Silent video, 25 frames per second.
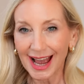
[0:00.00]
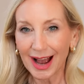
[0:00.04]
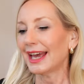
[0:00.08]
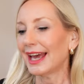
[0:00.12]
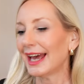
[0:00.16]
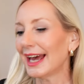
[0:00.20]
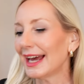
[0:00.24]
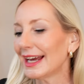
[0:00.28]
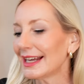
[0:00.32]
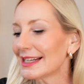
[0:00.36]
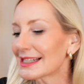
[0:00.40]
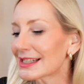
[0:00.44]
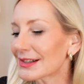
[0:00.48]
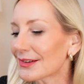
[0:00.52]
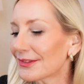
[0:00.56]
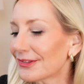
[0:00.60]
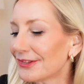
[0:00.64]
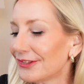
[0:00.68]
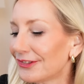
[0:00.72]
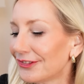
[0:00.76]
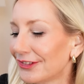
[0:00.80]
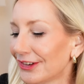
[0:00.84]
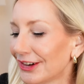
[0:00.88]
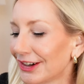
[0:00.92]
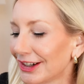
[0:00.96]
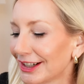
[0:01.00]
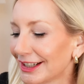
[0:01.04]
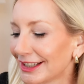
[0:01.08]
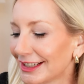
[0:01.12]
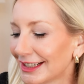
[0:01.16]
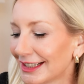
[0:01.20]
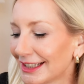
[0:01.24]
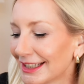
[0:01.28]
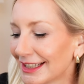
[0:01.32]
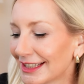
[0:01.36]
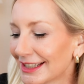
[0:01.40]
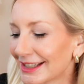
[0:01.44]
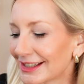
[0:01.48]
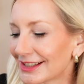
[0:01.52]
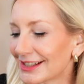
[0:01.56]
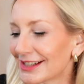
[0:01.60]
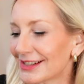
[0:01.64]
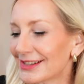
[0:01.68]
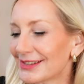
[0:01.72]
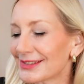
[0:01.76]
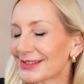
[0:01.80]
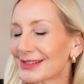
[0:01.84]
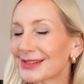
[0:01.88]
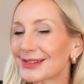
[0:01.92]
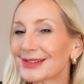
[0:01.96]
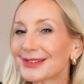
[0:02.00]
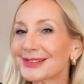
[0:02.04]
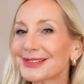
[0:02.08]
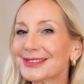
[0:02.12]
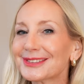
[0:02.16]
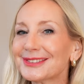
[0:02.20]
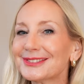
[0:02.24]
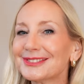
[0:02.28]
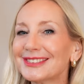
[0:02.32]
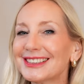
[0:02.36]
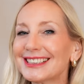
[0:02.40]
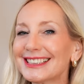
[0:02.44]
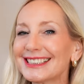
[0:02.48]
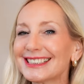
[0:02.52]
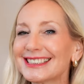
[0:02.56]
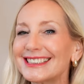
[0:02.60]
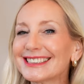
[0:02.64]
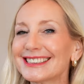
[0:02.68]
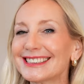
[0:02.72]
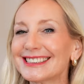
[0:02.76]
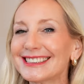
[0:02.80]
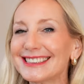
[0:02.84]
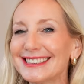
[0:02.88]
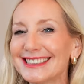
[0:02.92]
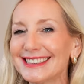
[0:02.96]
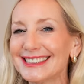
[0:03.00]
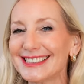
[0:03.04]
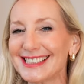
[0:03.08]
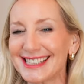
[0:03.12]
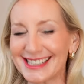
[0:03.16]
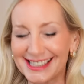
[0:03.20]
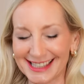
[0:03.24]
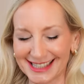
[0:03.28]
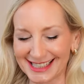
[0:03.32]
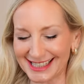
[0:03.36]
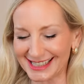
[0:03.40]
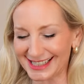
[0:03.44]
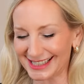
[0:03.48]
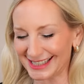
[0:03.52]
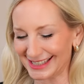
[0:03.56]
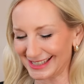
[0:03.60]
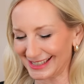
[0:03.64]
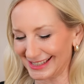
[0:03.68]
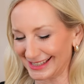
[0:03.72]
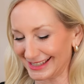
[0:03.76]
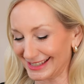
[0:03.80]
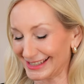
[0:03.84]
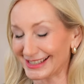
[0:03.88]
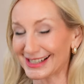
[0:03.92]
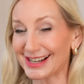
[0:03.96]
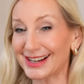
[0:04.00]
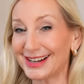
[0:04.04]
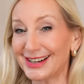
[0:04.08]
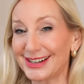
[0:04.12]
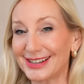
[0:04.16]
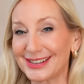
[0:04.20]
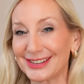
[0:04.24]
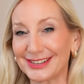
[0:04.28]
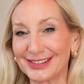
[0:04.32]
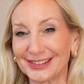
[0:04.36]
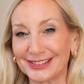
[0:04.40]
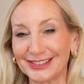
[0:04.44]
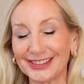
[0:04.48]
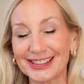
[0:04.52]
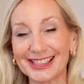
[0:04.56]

And finally, girls, oh my goodness, this stuff.